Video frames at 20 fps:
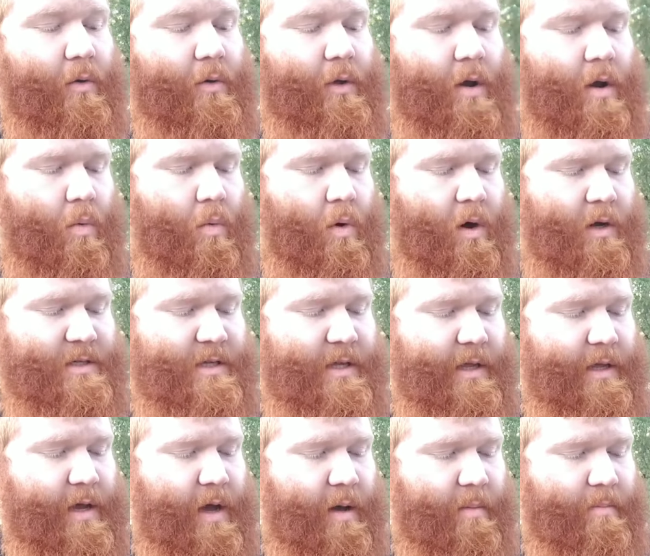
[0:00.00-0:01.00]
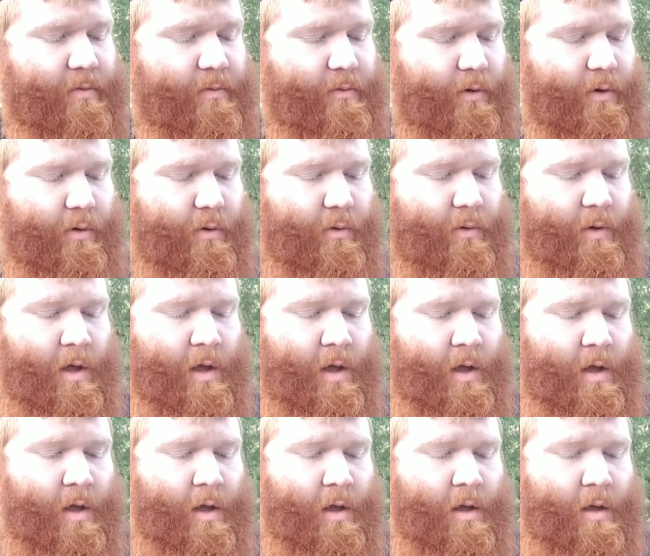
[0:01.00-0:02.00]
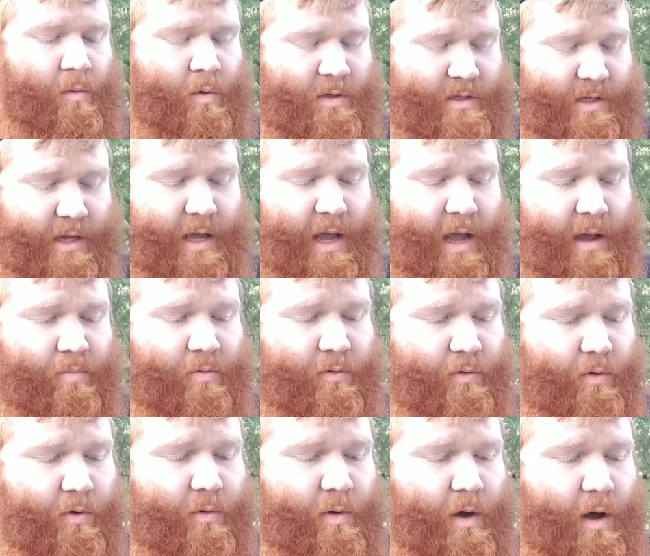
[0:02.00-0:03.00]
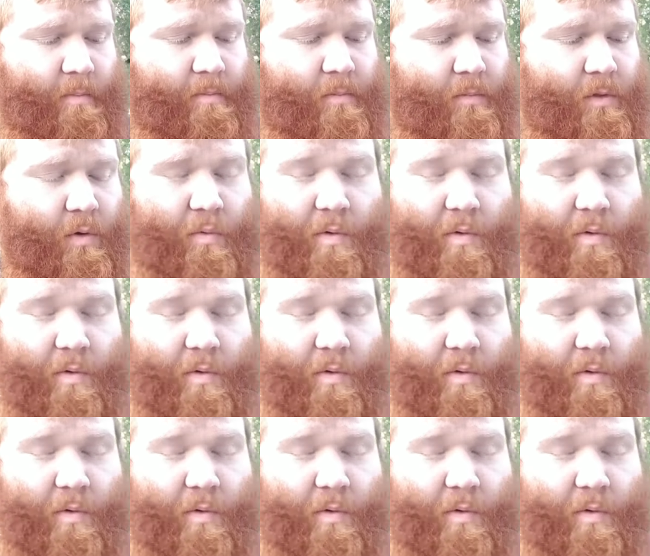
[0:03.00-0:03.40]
You know, once he came through the